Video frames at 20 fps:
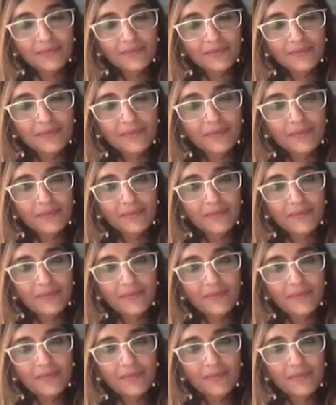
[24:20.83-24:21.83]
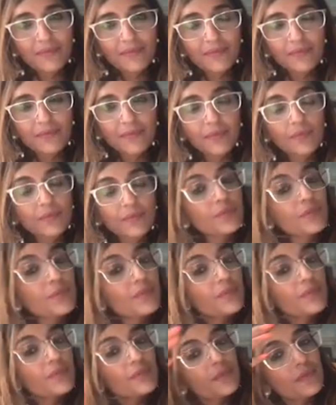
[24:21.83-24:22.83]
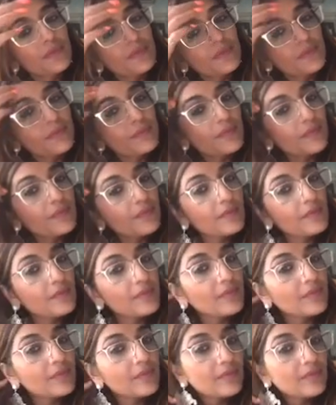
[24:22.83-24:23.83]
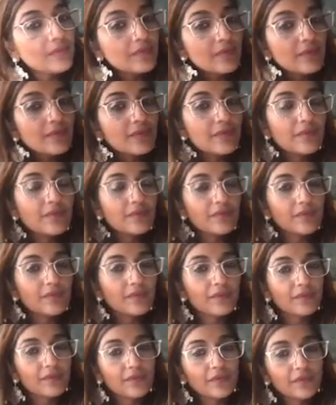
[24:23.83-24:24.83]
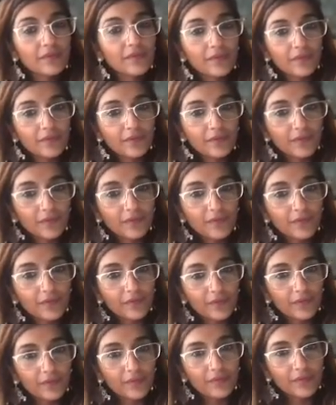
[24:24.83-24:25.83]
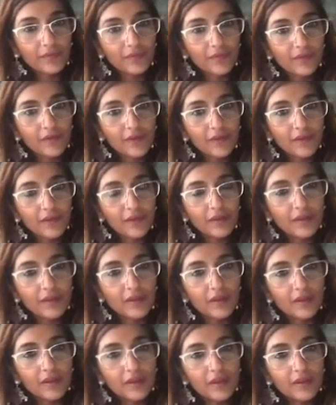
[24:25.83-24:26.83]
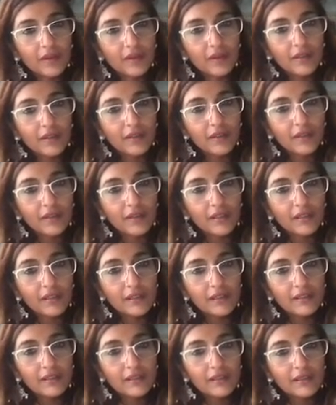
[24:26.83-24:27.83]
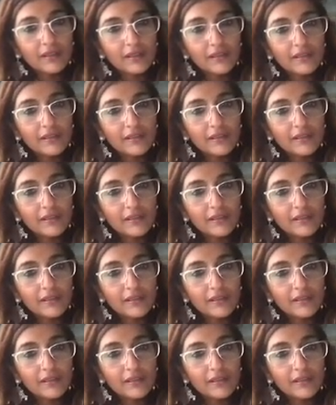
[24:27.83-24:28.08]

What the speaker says: (silent)